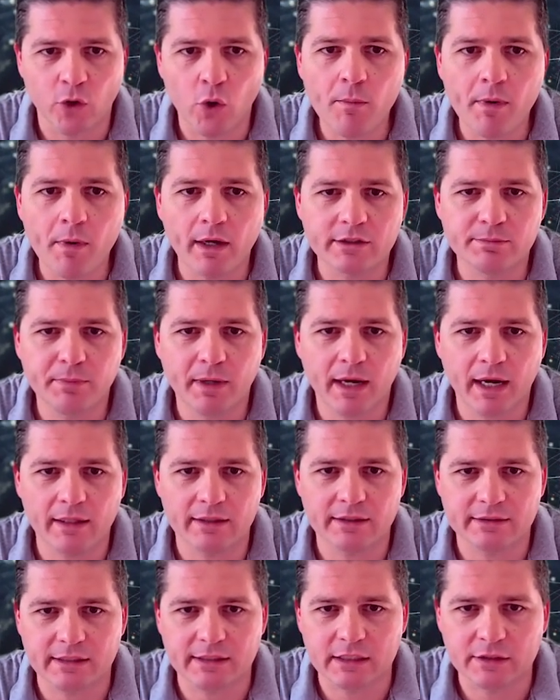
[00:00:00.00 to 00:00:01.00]
robust
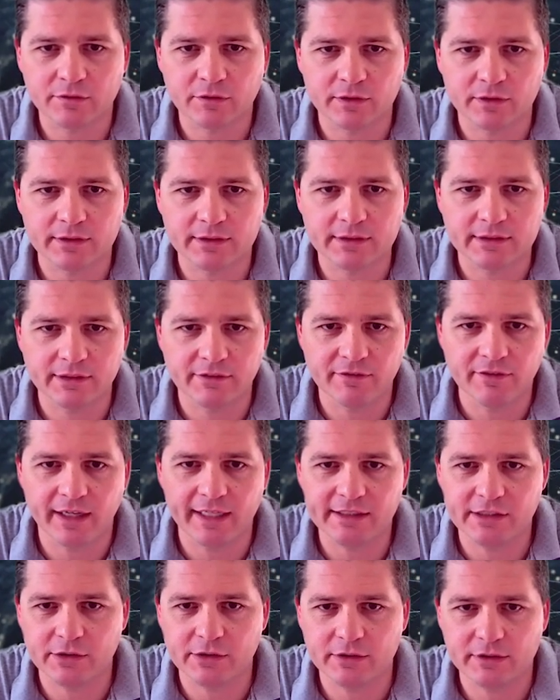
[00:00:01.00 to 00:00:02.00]
policies for
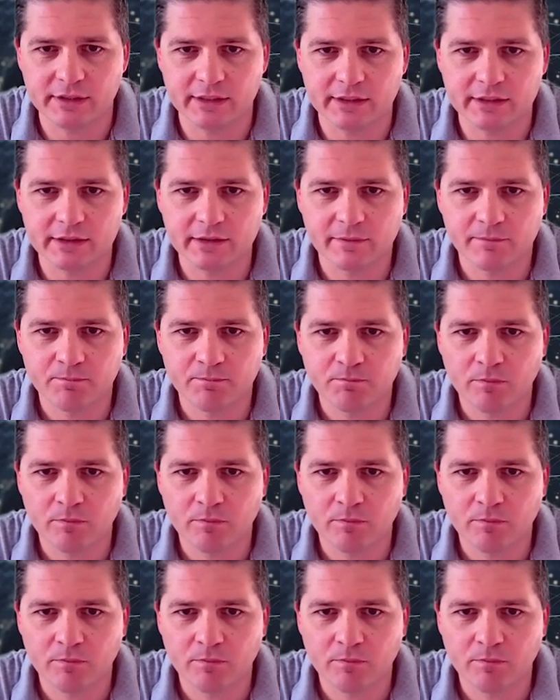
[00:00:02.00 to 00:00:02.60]
device usage.